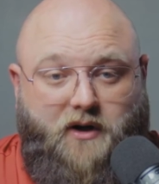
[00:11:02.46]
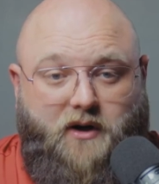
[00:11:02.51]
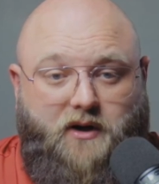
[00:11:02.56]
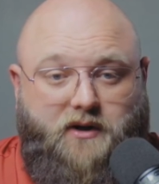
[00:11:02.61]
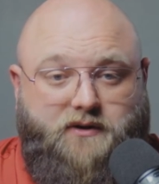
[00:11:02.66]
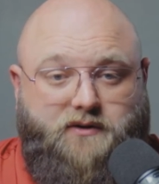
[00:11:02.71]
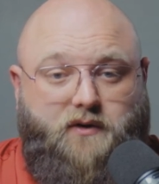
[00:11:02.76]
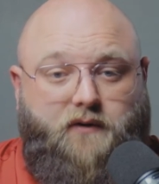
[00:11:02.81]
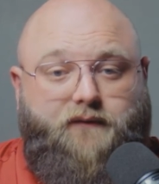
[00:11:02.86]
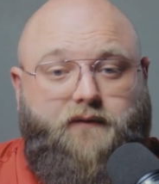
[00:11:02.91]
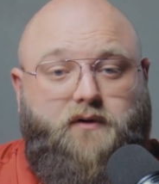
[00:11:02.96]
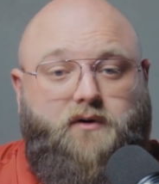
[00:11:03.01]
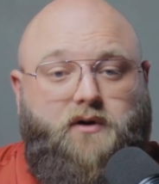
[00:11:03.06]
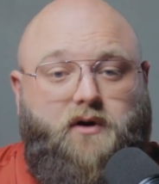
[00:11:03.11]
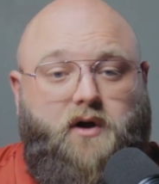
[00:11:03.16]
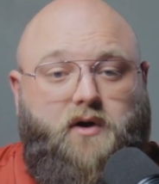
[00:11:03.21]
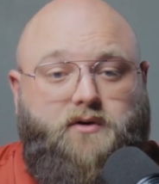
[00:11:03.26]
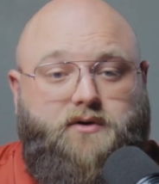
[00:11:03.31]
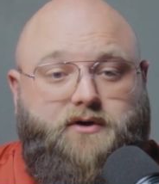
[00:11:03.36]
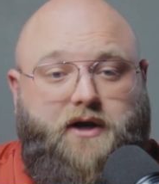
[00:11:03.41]
So if you
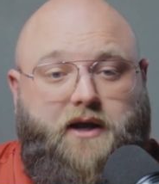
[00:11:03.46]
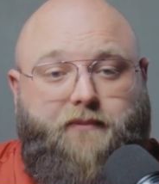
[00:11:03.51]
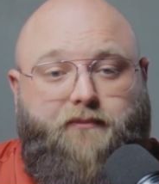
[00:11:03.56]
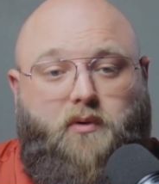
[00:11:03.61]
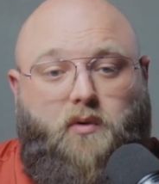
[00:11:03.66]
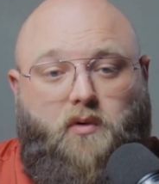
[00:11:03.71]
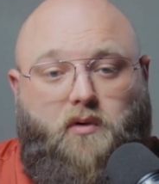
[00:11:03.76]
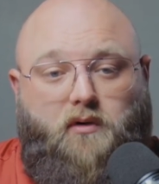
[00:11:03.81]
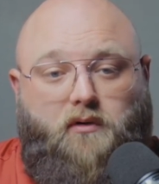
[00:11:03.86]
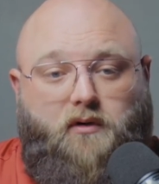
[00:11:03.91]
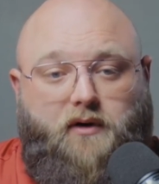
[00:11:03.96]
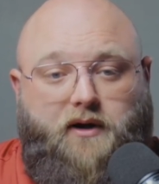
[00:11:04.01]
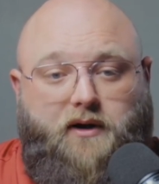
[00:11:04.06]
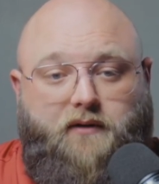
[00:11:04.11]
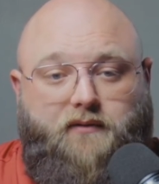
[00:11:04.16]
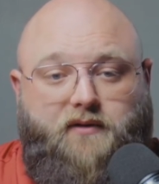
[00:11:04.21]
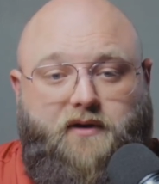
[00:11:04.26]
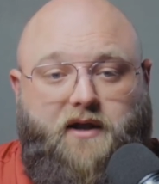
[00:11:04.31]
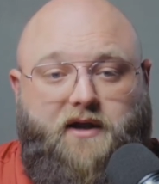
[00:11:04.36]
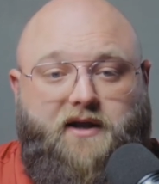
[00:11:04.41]
negotiate
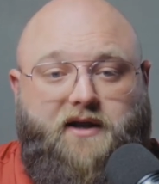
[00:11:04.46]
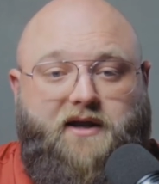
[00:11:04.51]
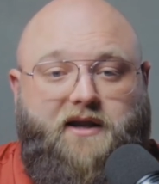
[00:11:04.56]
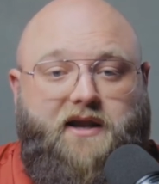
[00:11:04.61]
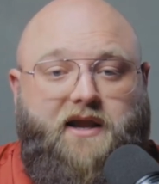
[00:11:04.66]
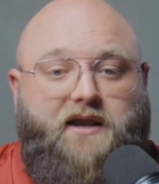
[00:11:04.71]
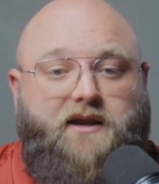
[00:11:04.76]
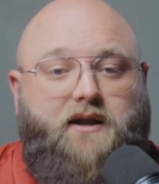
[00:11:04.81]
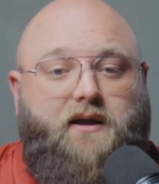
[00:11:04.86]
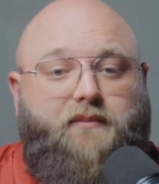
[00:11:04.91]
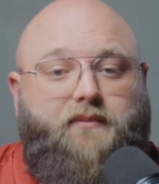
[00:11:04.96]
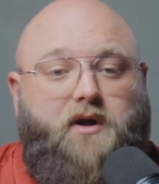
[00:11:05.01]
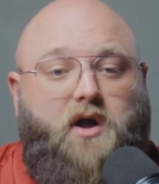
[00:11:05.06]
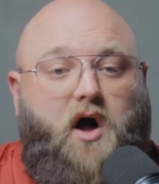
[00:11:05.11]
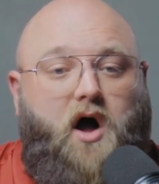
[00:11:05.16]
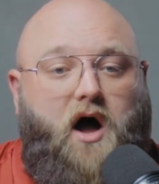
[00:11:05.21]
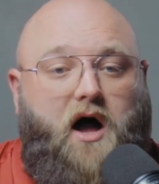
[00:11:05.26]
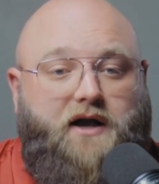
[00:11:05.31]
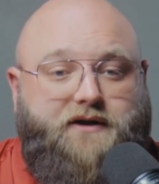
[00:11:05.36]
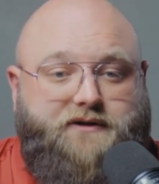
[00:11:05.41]
poorly, then it can end up
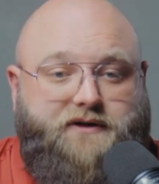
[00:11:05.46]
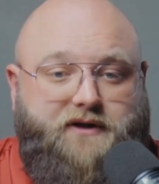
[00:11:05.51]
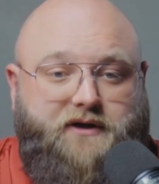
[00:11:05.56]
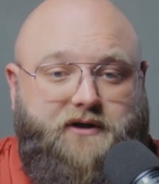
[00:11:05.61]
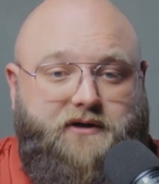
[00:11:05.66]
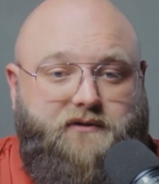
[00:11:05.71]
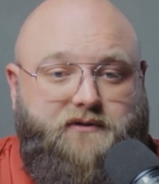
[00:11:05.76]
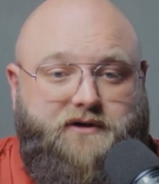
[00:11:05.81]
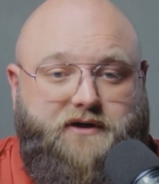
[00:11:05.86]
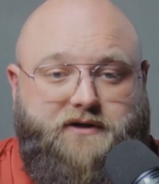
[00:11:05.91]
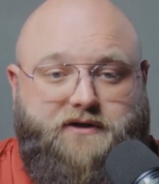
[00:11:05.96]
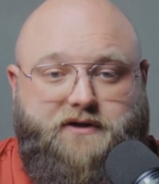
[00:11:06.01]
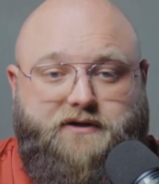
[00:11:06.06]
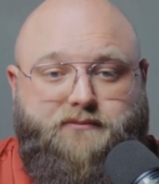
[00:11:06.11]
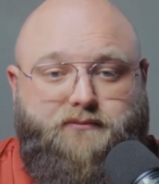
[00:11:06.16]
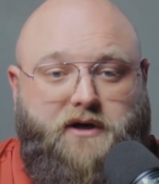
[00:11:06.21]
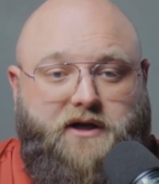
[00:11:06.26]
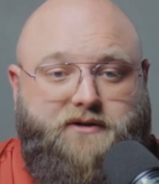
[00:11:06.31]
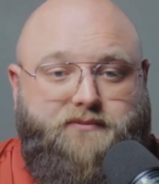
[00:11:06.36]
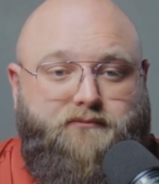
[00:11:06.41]
costing you just as
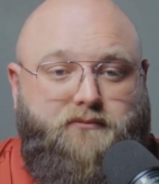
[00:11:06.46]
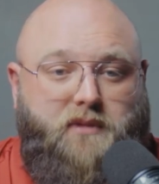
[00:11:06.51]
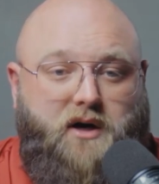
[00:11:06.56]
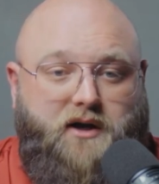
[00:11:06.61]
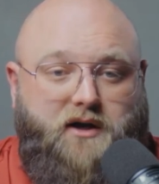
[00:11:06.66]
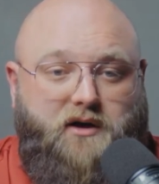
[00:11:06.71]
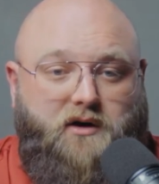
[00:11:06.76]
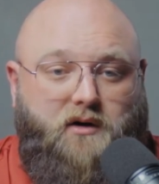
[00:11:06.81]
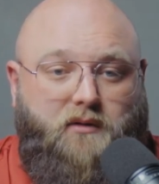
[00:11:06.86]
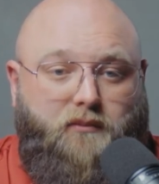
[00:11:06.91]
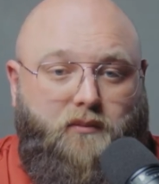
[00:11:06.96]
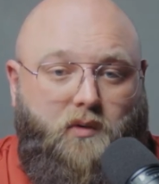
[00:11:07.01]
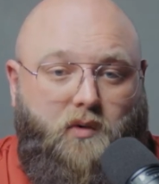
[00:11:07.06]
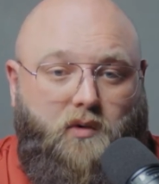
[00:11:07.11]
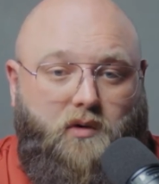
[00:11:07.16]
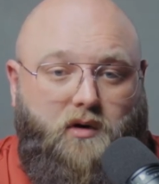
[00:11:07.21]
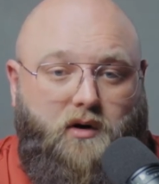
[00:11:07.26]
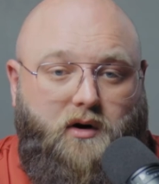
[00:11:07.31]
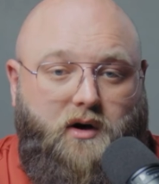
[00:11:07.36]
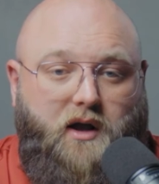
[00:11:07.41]
much money or
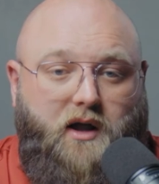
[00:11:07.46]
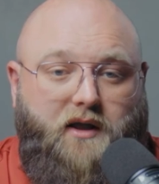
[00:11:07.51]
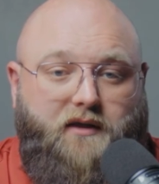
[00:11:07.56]
more